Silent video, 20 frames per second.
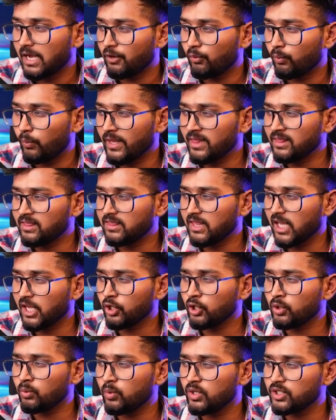When
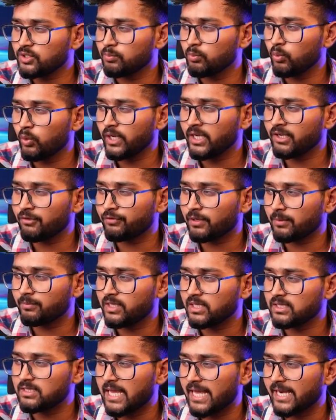Tarun was moving from
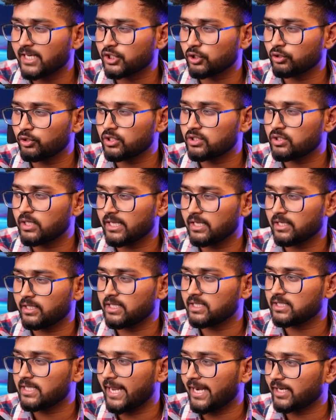this direction, this
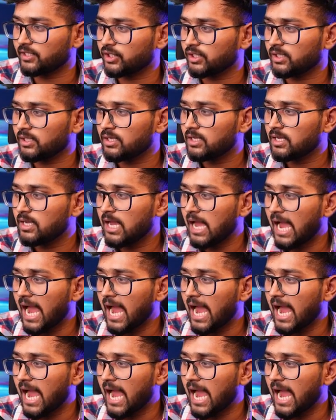direction,